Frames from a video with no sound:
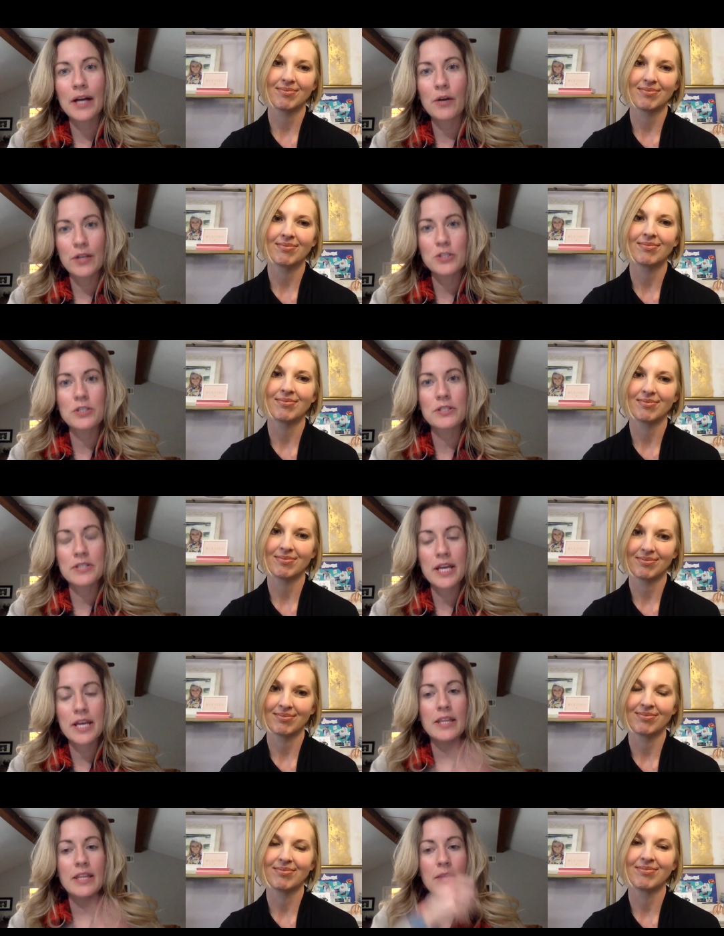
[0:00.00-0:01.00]
Speaker 1: agent is
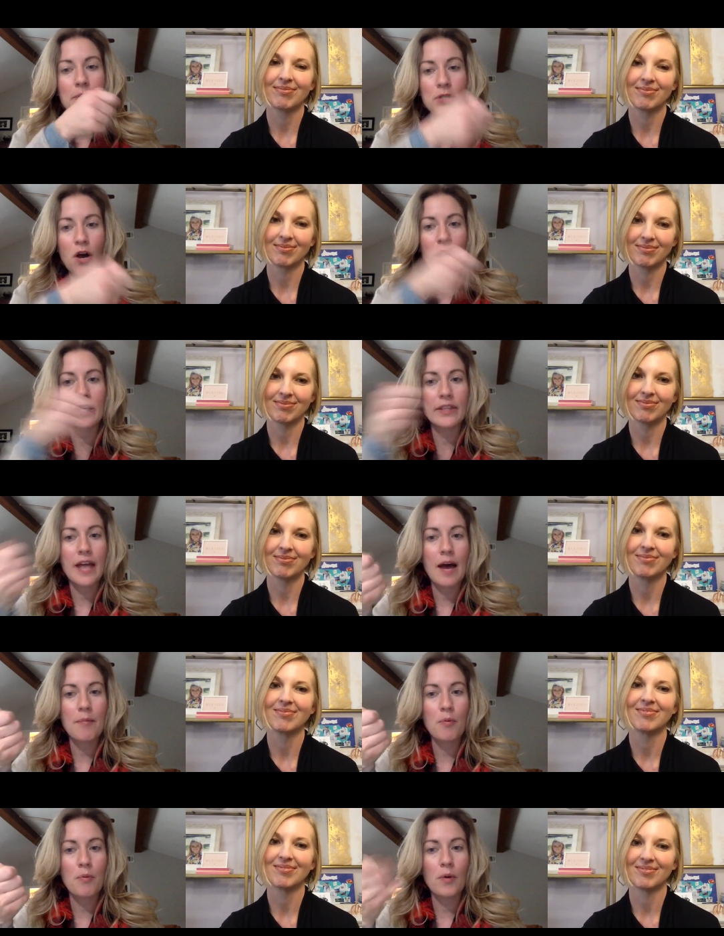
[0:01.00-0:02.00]
taking the baton at that
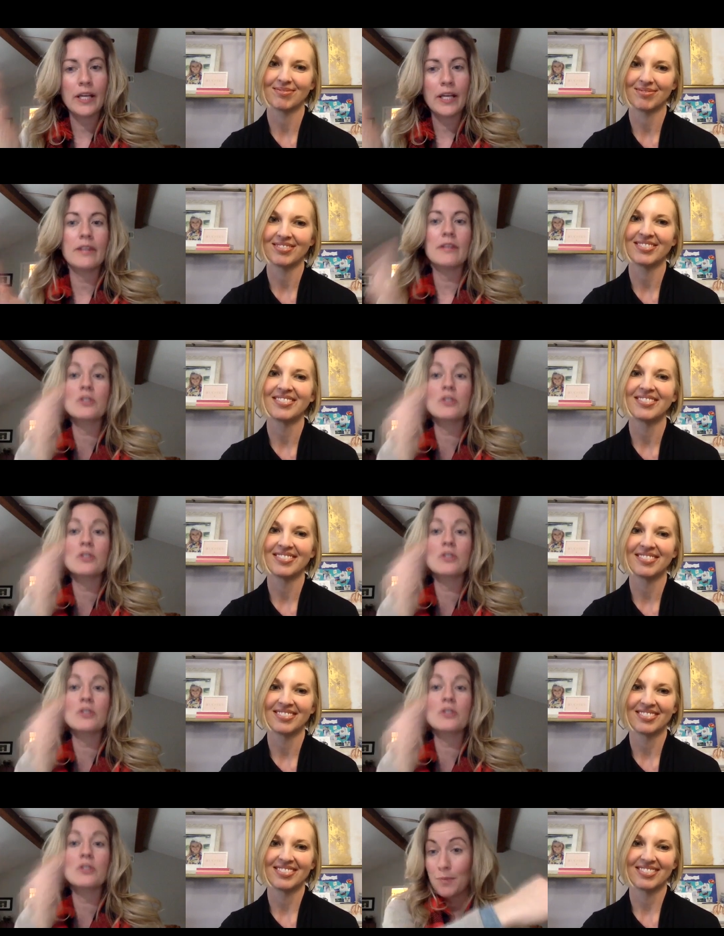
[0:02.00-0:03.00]
point, and the
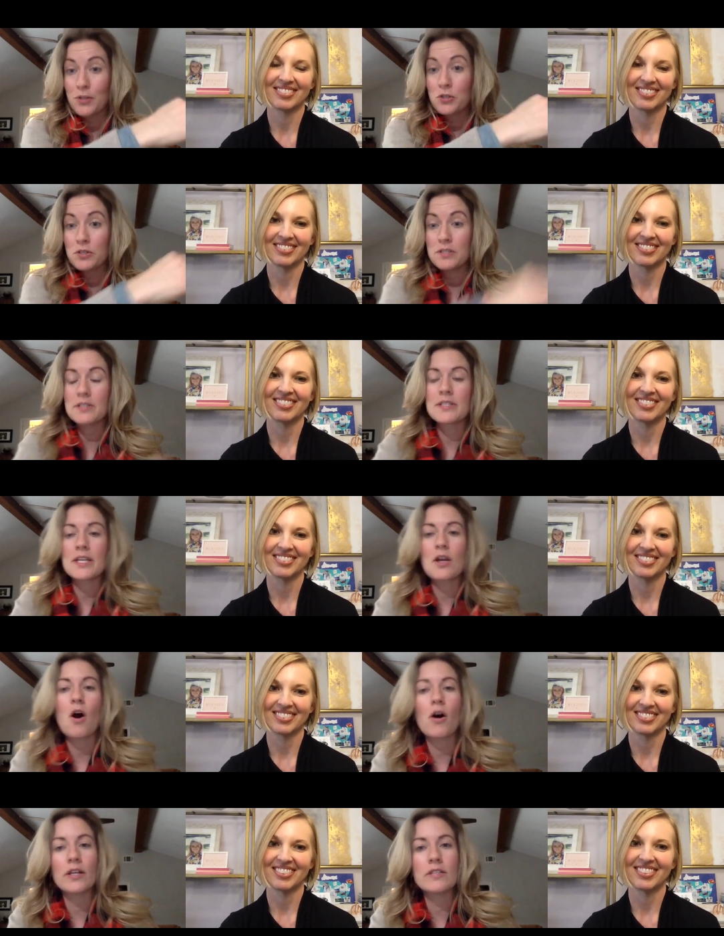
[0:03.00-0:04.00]
market specialist is then
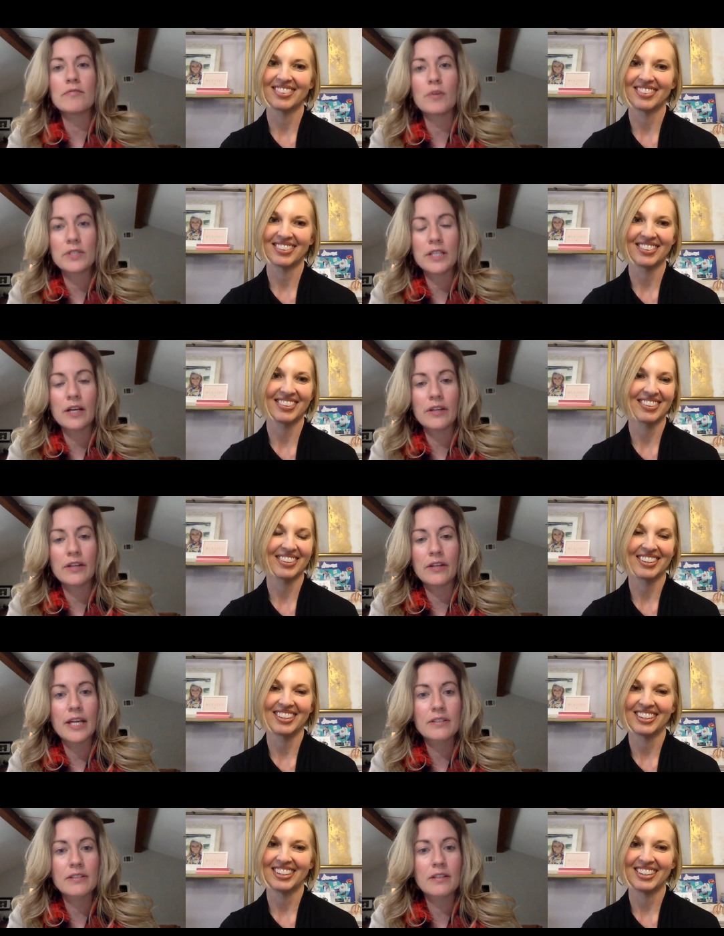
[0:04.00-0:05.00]
on to focusing on the
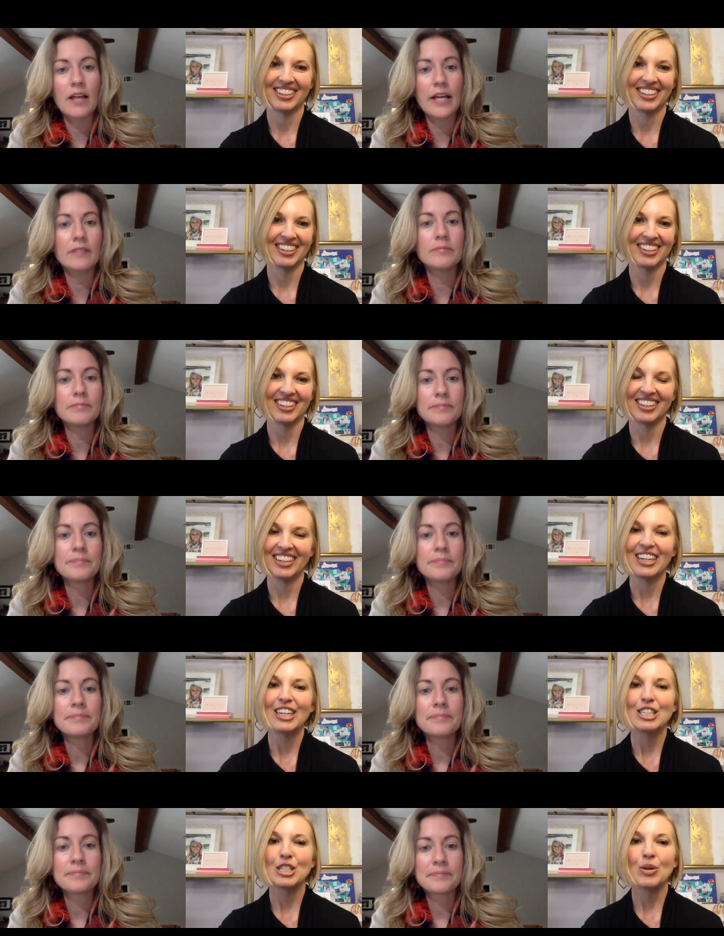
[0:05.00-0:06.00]
next client.
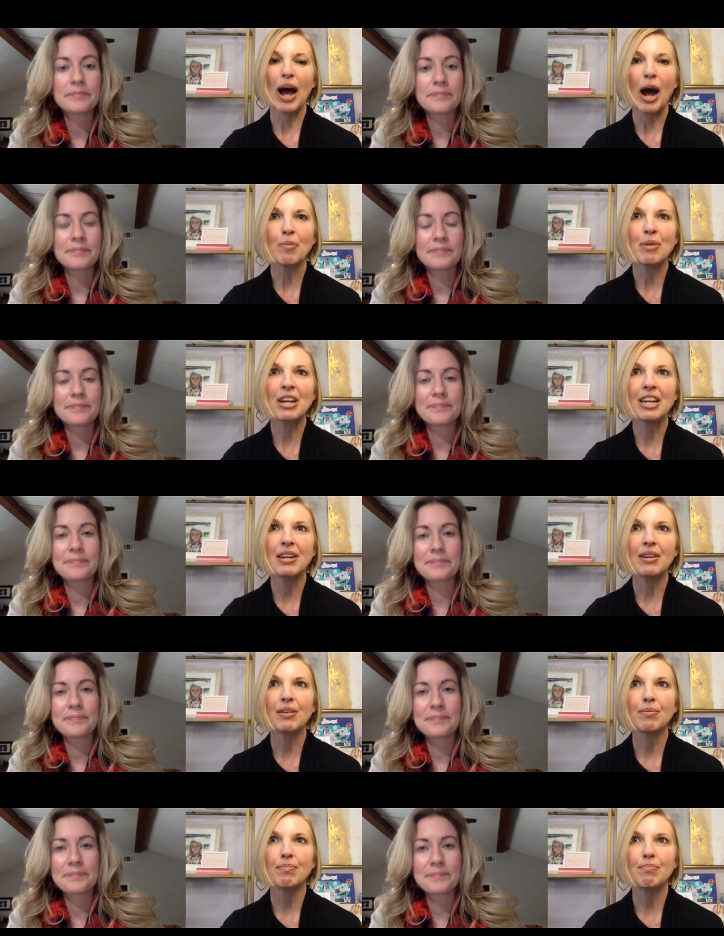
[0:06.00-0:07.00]
Speaker 2: So, how
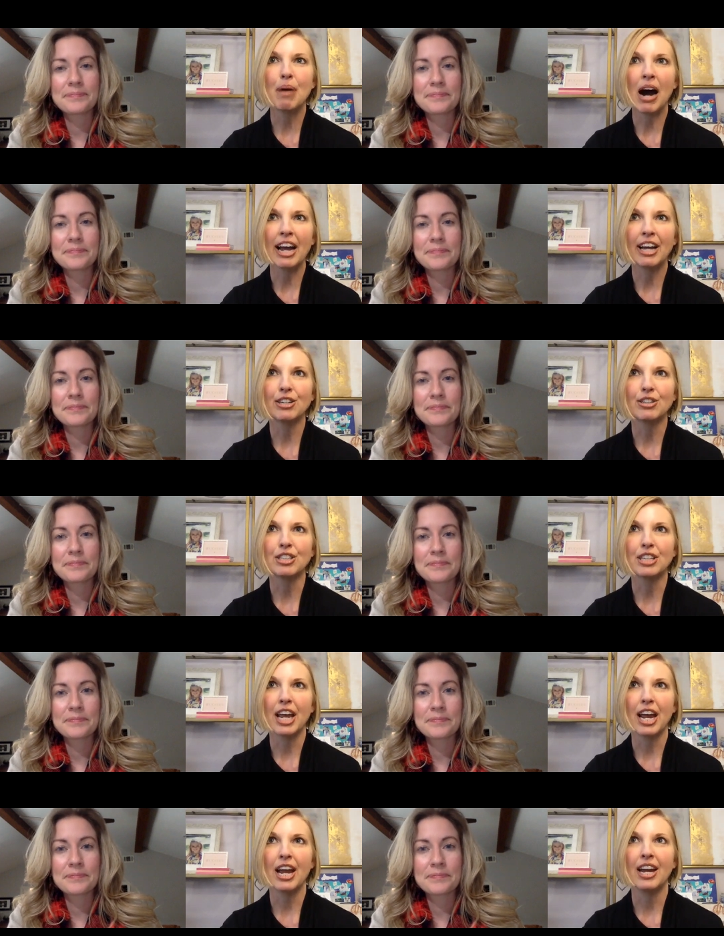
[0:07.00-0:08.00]
many buyers
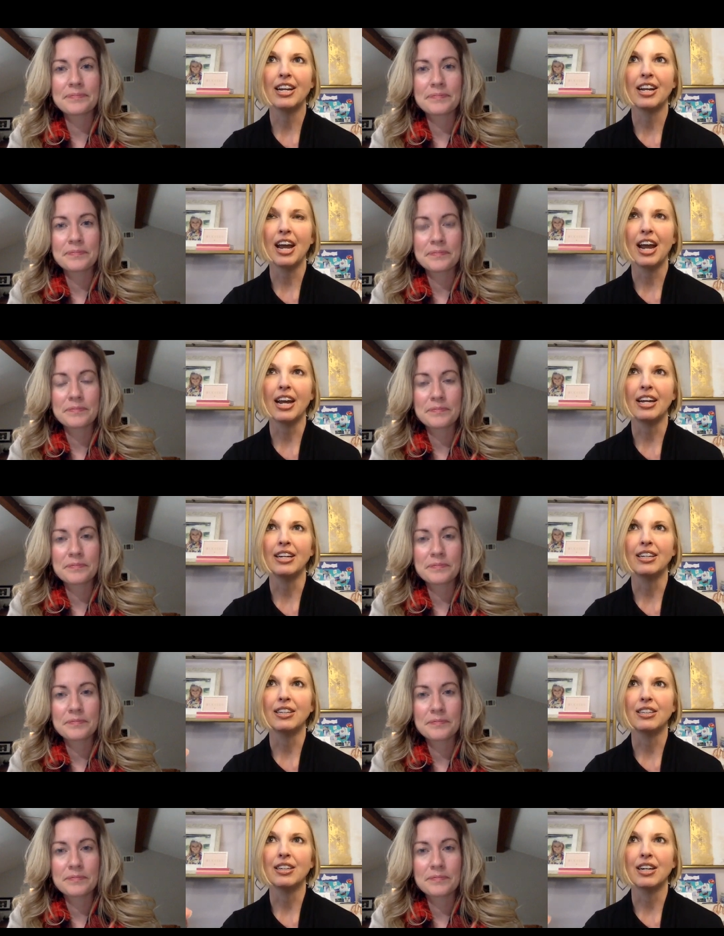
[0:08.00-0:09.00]
can a
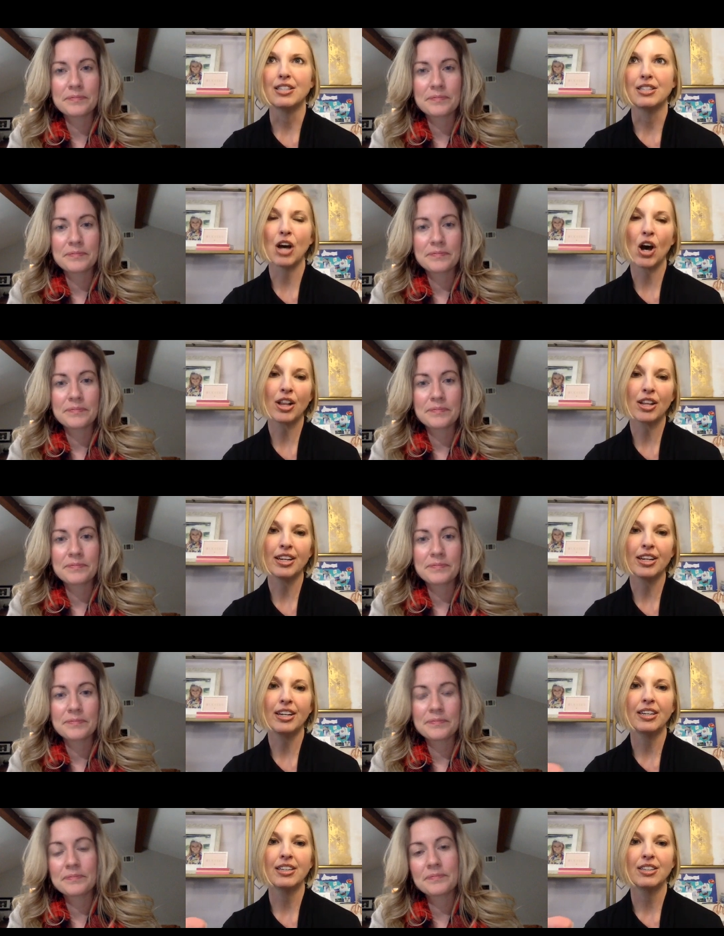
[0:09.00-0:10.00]
a
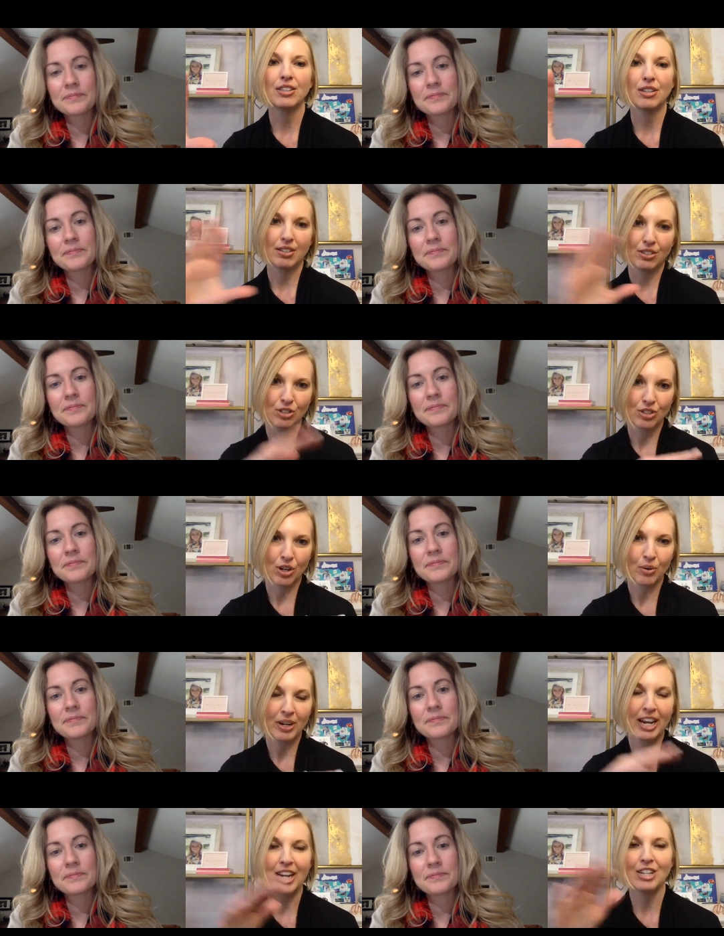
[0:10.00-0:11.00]
solid
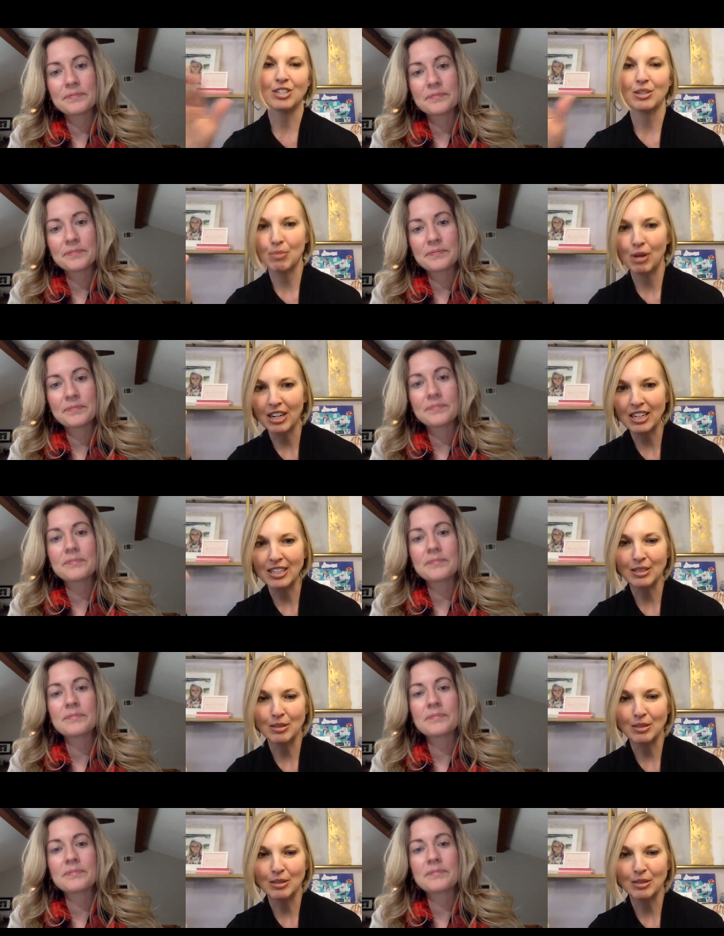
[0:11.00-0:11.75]
showing agent, marketing